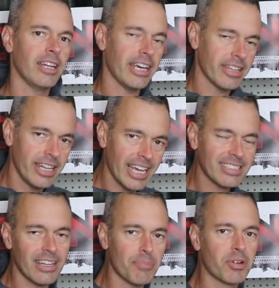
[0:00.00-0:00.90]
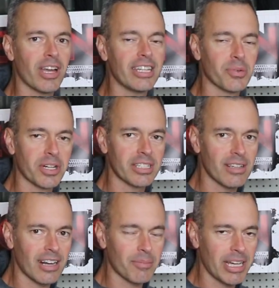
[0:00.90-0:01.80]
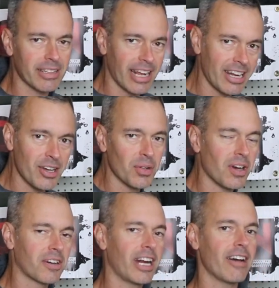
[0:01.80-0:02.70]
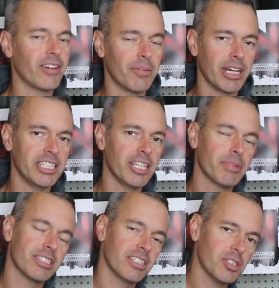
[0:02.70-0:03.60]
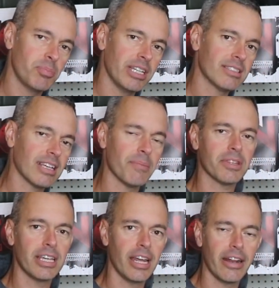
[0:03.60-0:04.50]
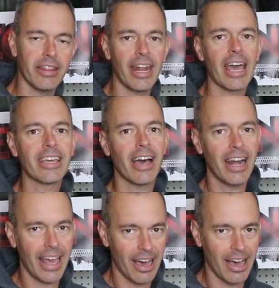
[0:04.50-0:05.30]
Now the next upgrade that we're going to talk about that I no longer have on my Jeep has just been something that I kind of